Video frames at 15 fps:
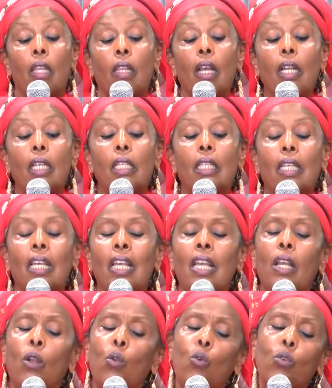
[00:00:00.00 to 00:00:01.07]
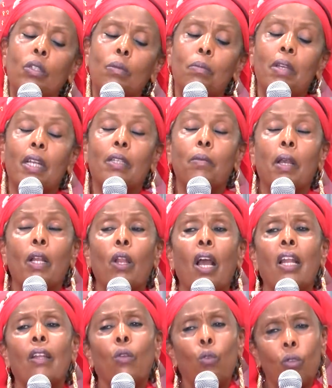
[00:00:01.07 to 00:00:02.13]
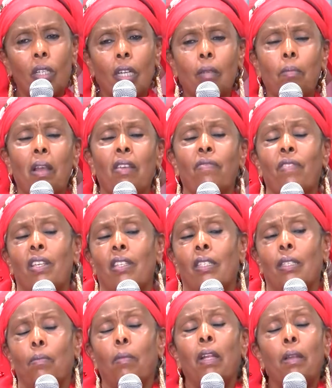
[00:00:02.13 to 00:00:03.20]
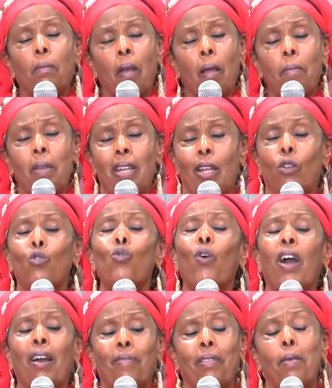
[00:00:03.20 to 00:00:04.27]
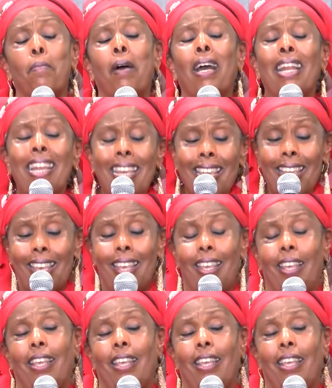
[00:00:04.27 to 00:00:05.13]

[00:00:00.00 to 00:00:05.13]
Anyways, he looked me at me and looked at my face. But I mean, do you have the money?